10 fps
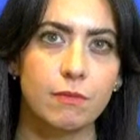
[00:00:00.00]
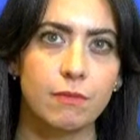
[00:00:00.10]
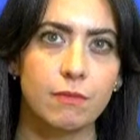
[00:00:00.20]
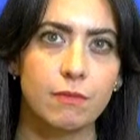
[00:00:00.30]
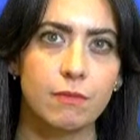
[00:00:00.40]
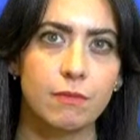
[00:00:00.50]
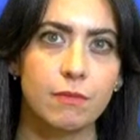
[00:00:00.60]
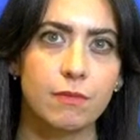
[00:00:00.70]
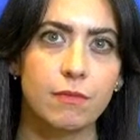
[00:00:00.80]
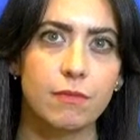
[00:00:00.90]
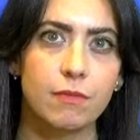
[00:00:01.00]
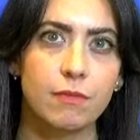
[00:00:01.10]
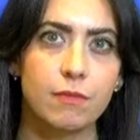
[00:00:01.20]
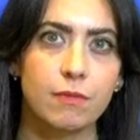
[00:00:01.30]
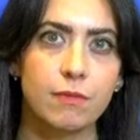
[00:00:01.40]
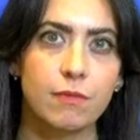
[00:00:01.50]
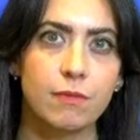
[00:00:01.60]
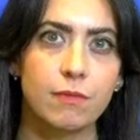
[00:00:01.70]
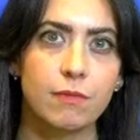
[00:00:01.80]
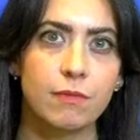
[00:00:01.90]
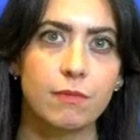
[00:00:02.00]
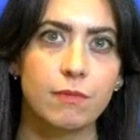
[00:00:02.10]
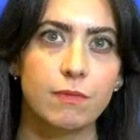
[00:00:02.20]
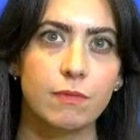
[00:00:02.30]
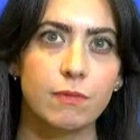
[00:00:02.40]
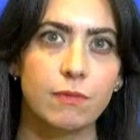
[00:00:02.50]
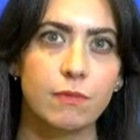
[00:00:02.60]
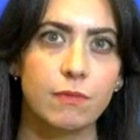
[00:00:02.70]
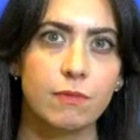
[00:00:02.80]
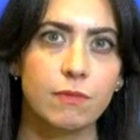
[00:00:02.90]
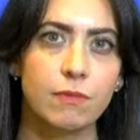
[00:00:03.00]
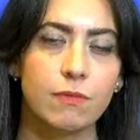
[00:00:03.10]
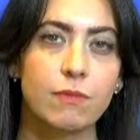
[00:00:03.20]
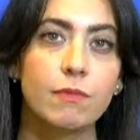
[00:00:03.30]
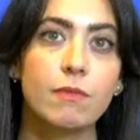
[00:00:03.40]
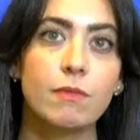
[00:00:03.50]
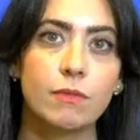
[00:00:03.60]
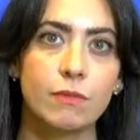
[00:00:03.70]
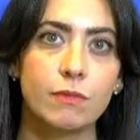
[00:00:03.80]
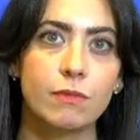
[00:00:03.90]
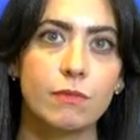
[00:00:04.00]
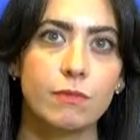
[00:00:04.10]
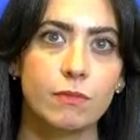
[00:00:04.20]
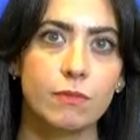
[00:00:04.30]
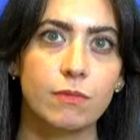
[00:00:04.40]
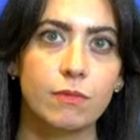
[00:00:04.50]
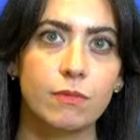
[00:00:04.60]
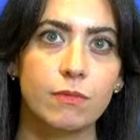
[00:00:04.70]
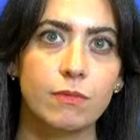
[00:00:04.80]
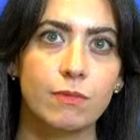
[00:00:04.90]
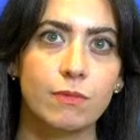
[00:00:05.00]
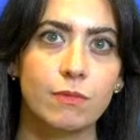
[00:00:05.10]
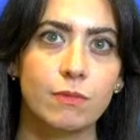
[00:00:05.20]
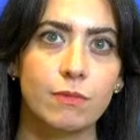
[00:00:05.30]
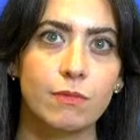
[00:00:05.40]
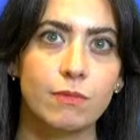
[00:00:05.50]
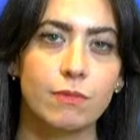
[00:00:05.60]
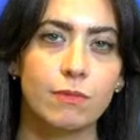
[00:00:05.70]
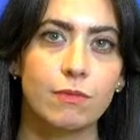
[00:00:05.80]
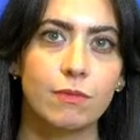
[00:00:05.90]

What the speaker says: (silent)